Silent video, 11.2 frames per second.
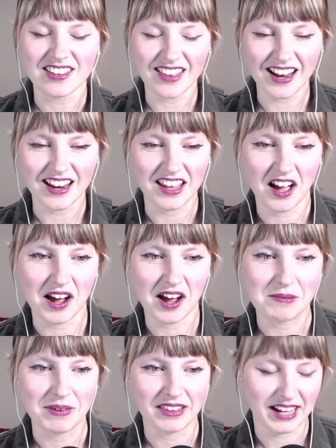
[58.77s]
that
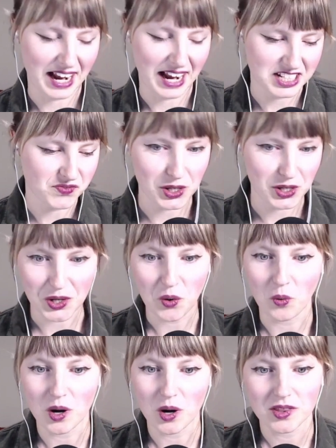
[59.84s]
like at its very
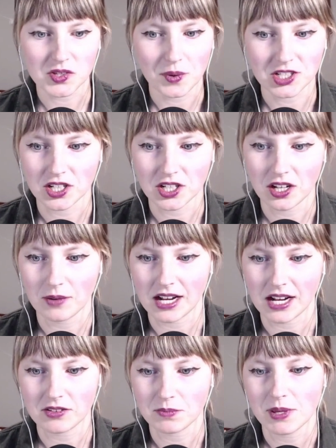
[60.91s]
core, this question comes
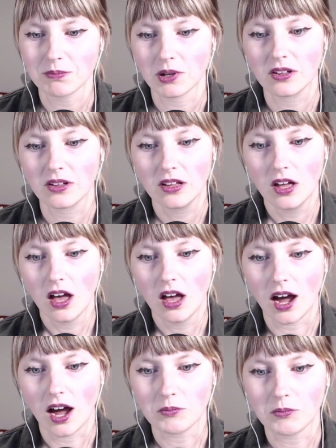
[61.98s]
down to people
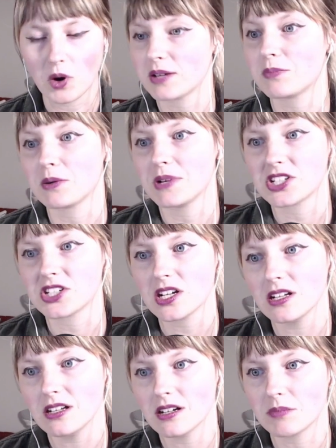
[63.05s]
wanting
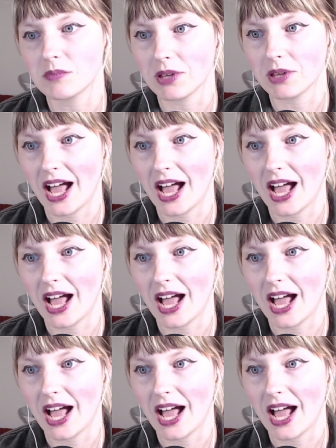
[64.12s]
permission and people